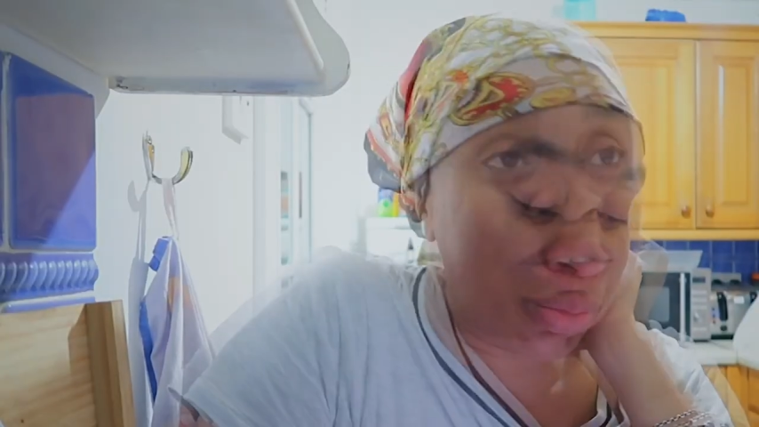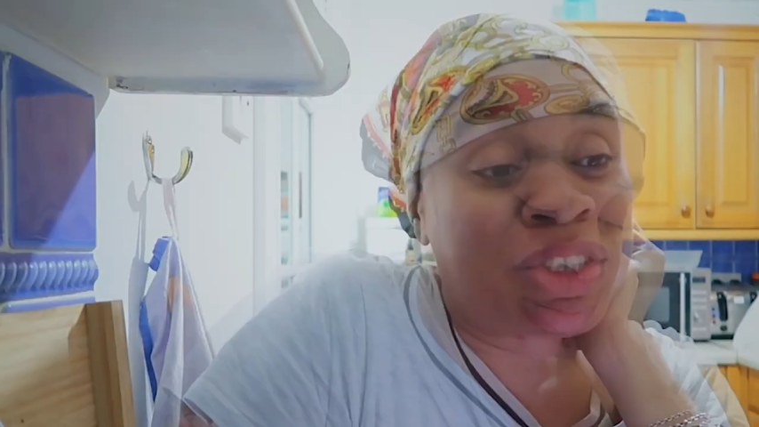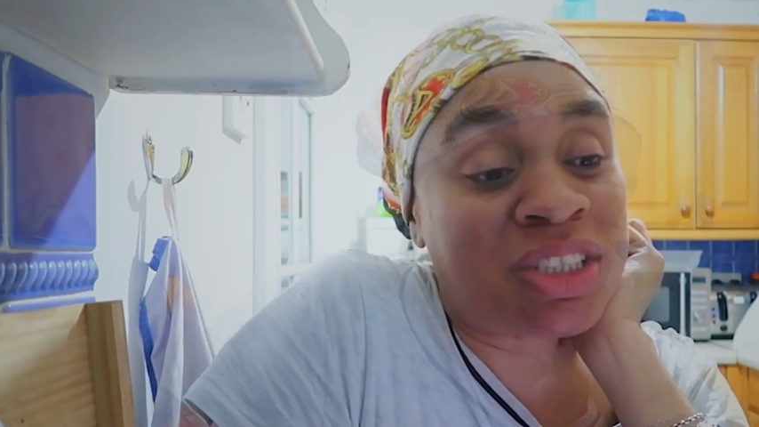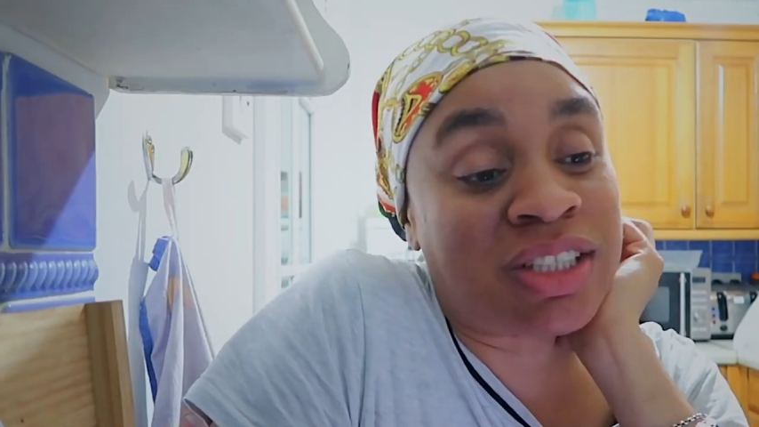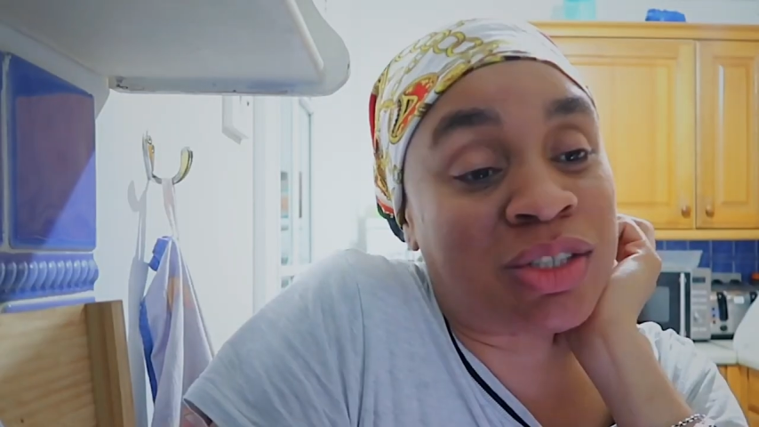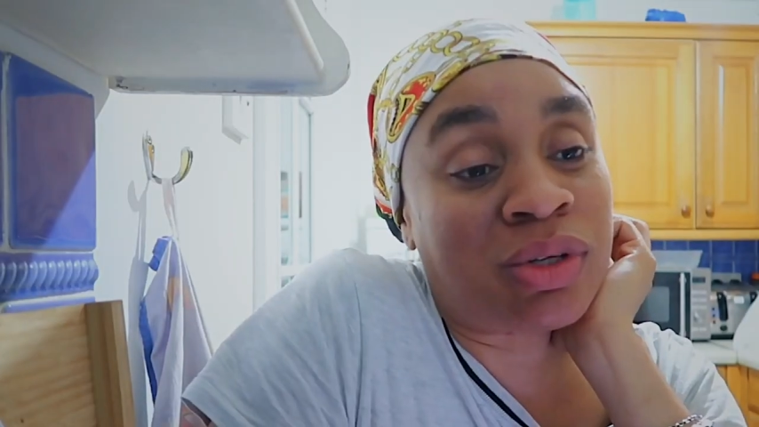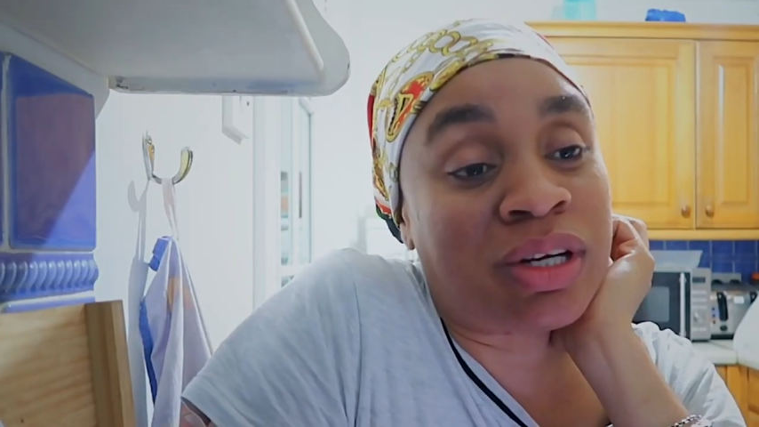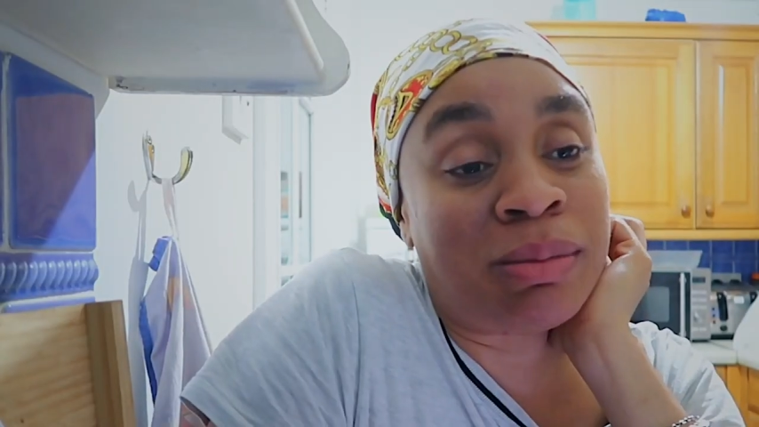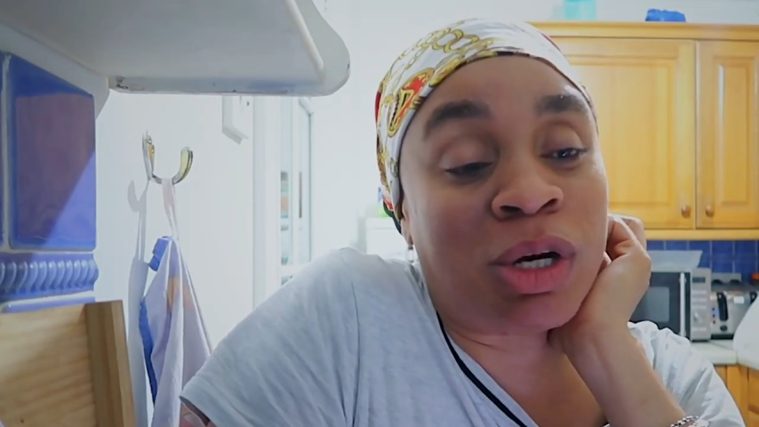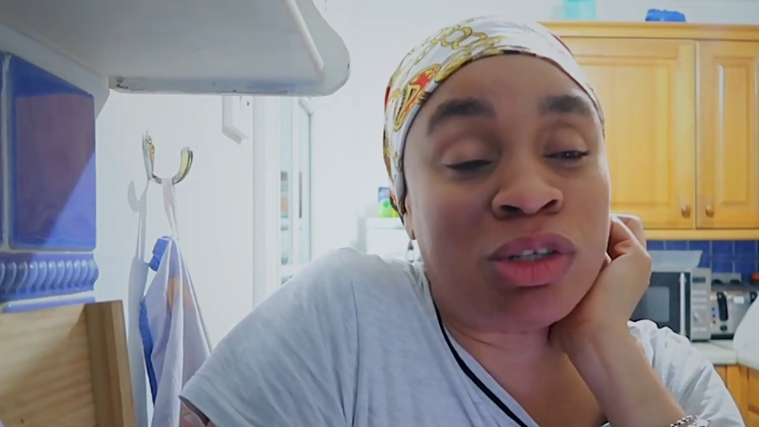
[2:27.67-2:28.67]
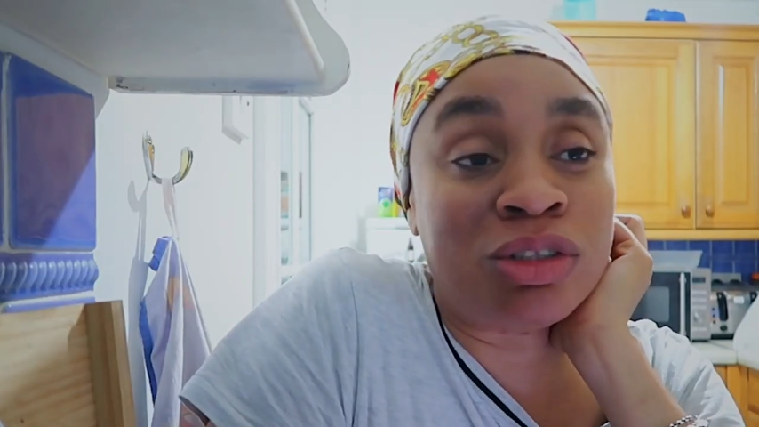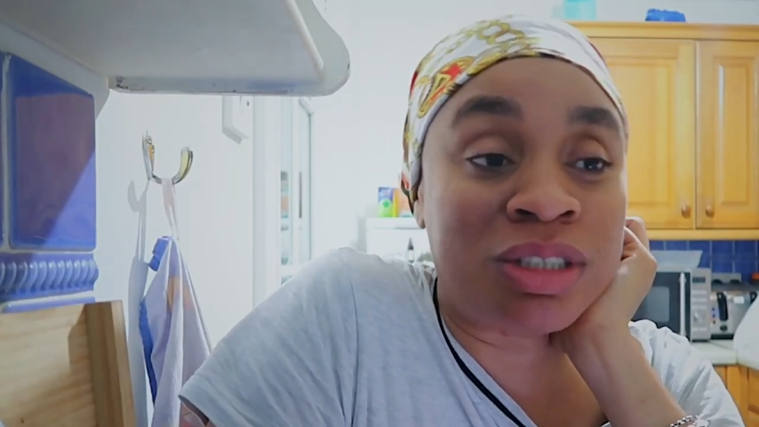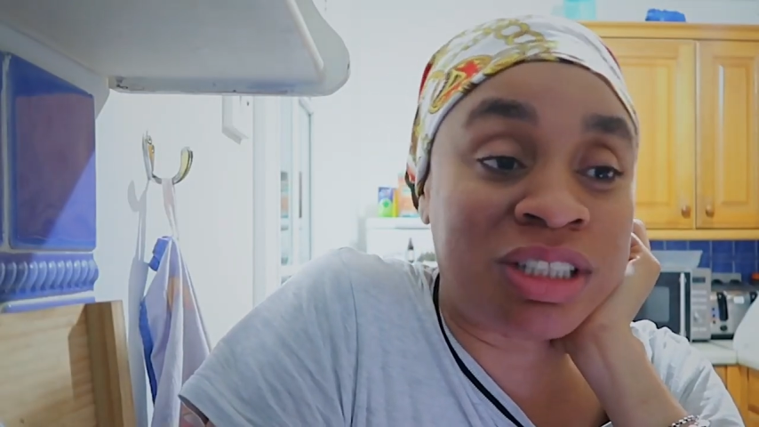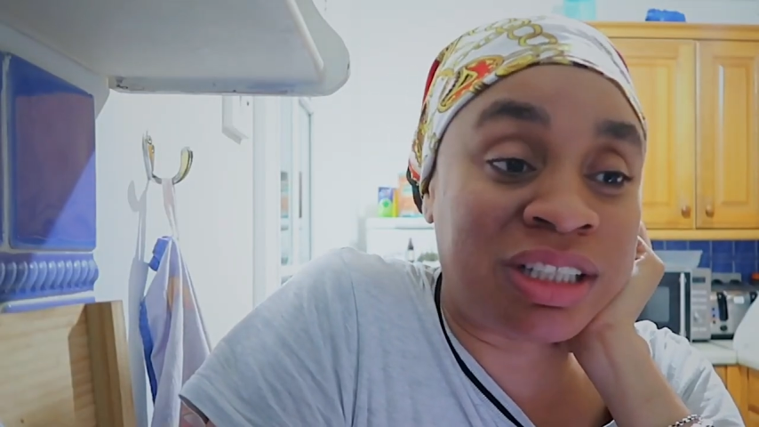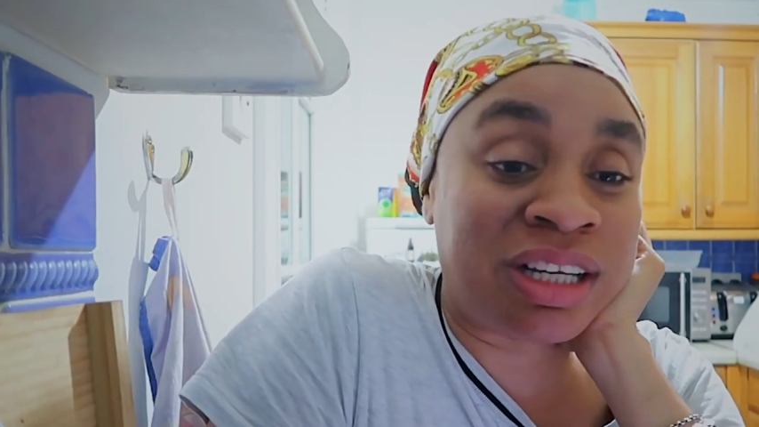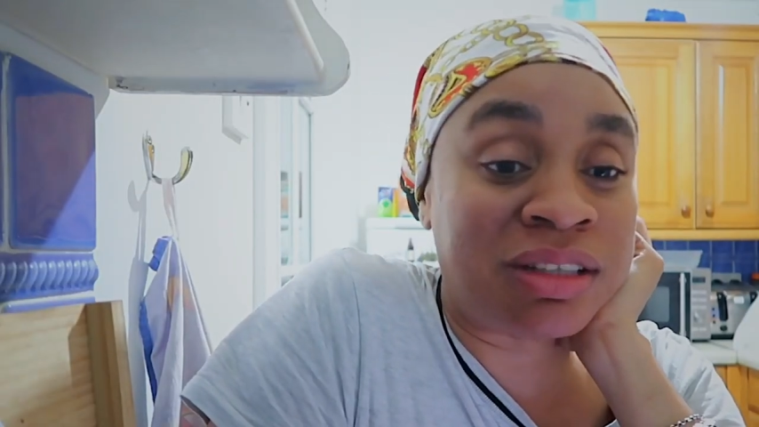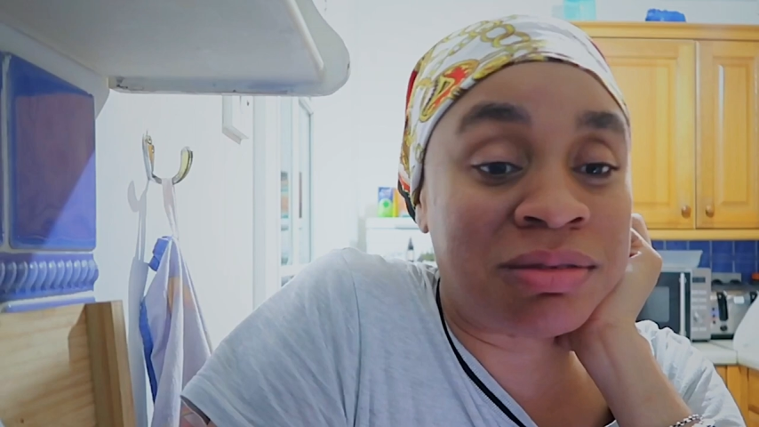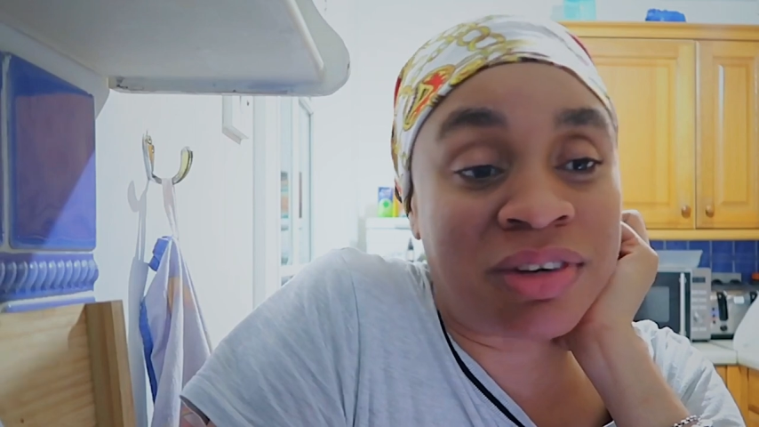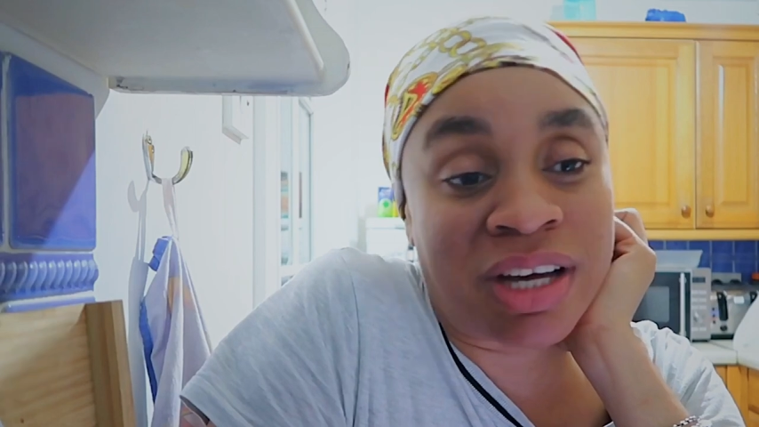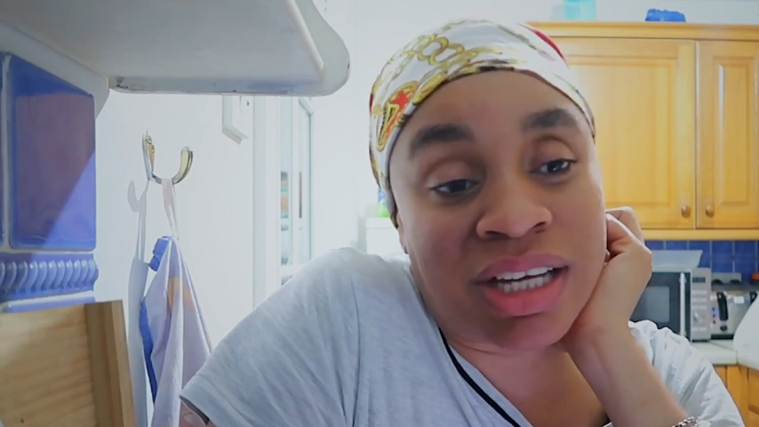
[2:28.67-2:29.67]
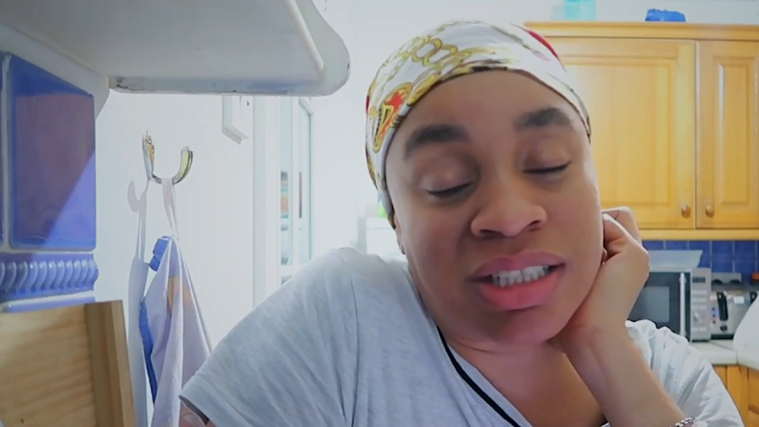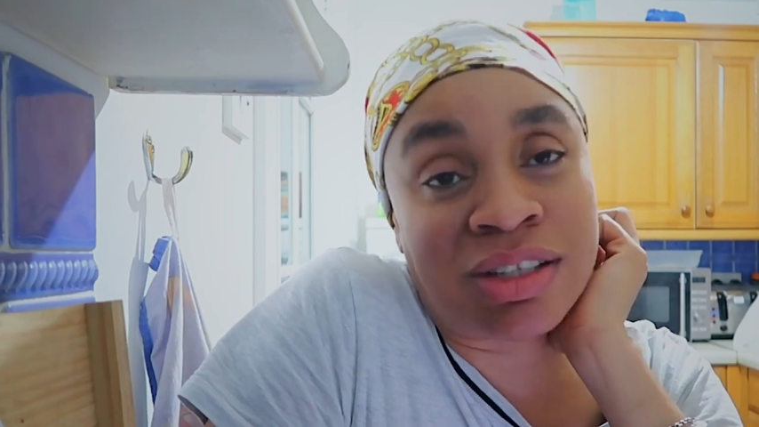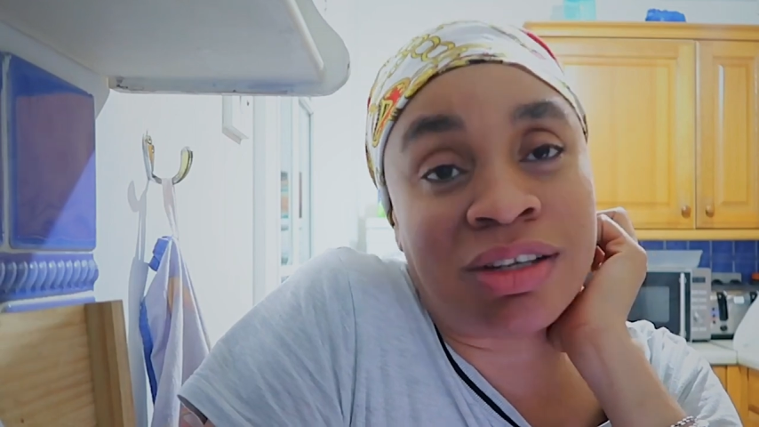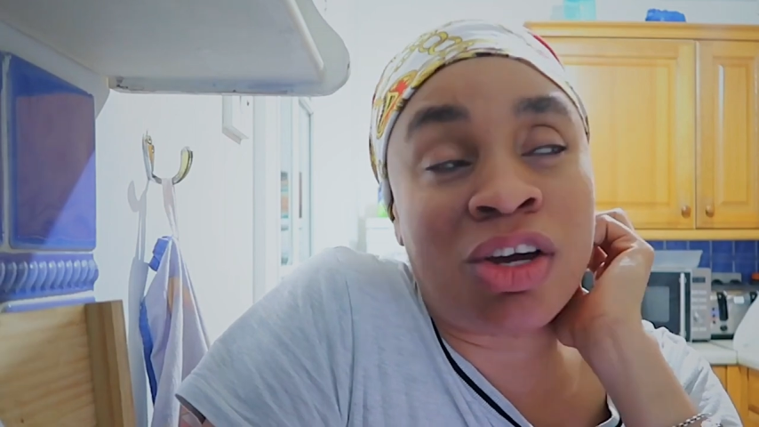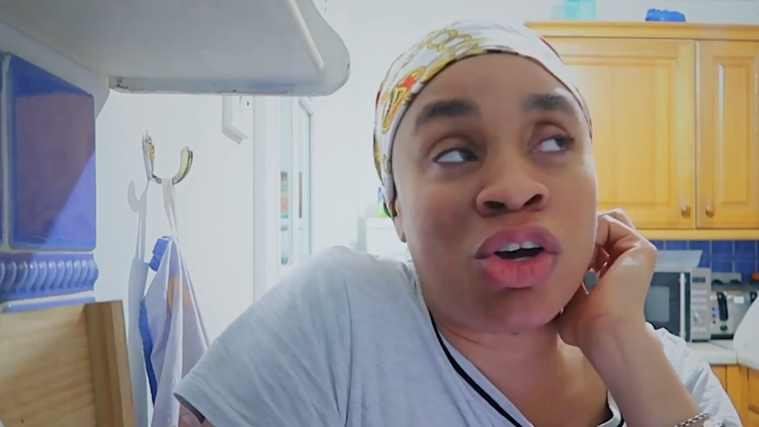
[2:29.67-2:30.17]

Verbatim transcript: Obviously they're talking about Lucy and the fight, and